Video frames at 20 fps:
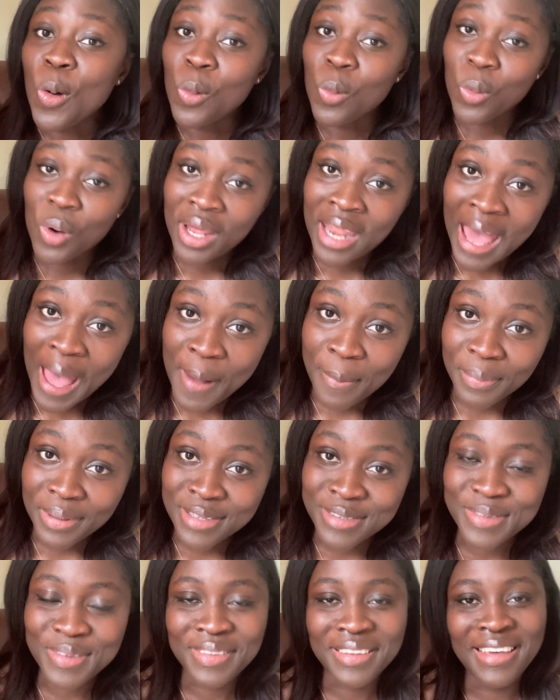What
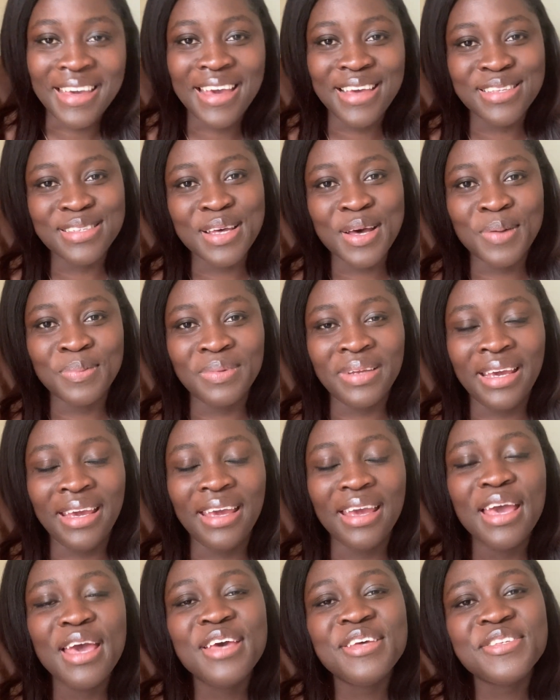happens on the exam day?